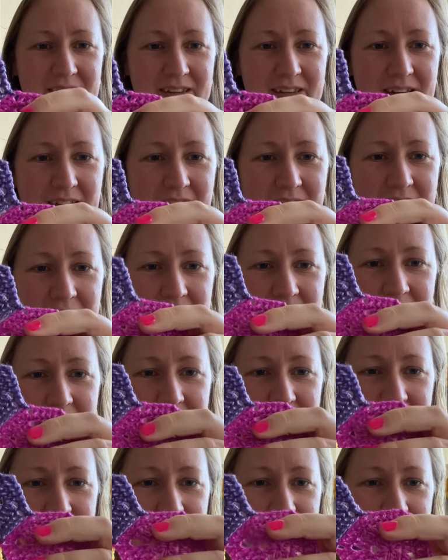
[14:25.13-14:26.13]

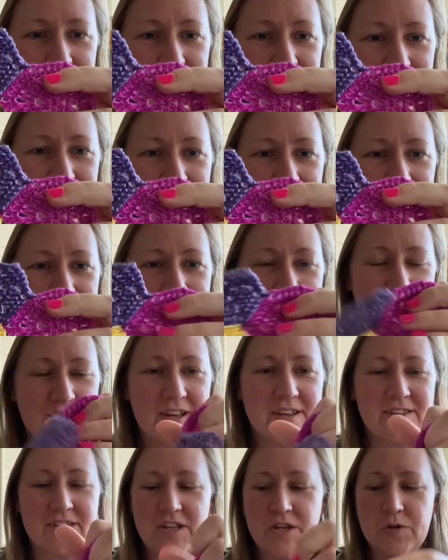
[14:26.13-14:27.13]
And it's
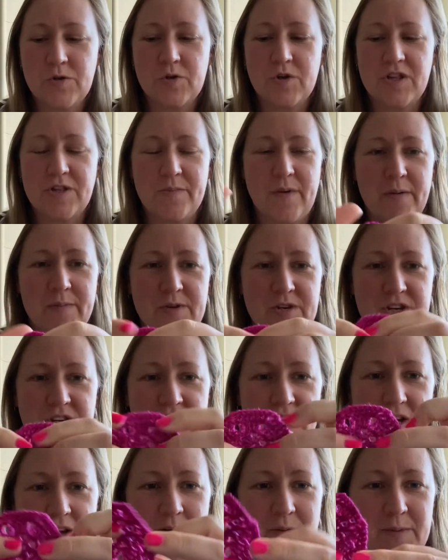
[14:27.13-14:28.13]
nice that you join them up as you
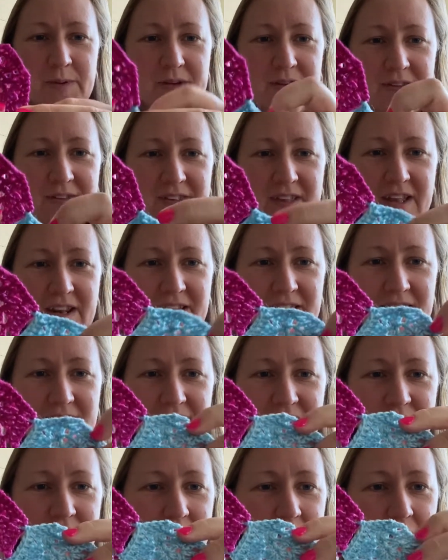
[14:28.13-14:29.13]
go, because then
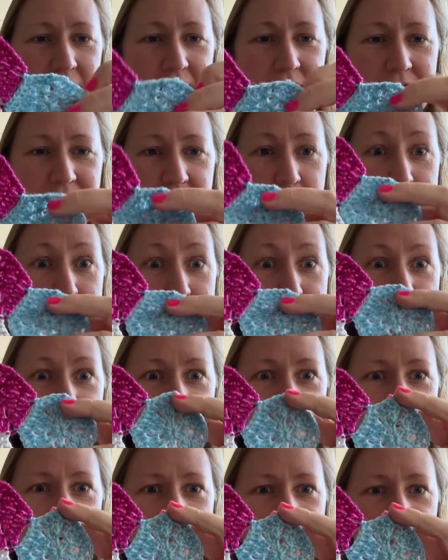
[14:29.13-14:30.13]
you don't have that
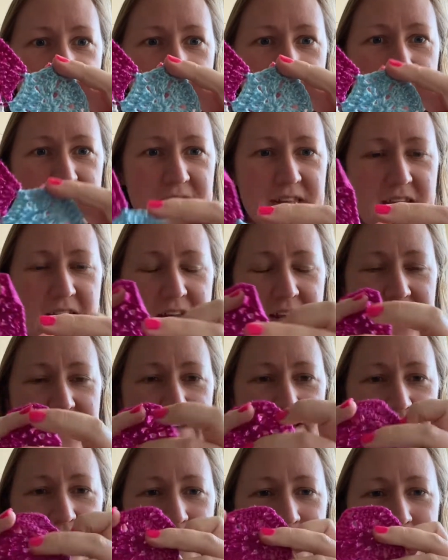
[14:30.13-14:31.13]
massive job at the
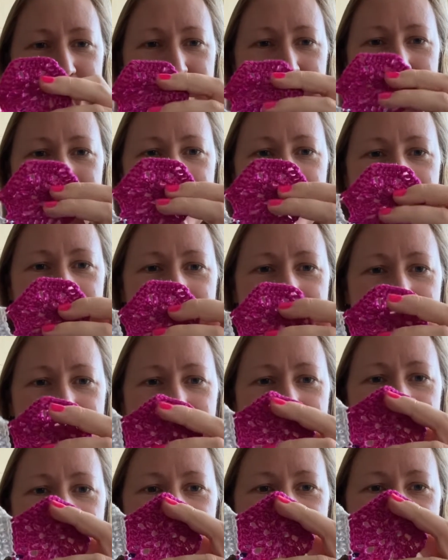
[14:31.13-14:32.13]
end of
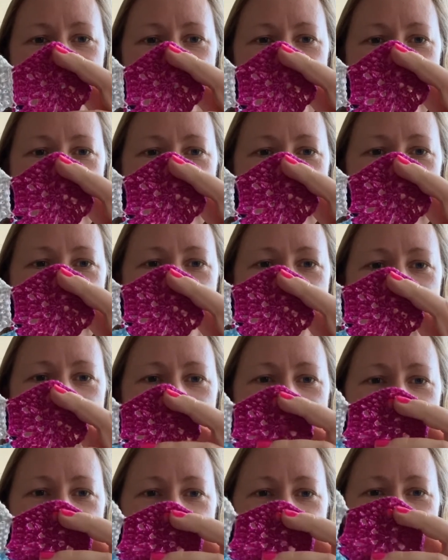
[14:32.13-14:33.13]
joining them all
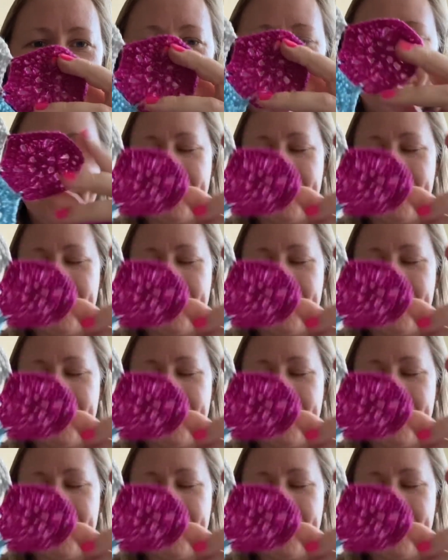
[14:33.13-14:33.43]
together.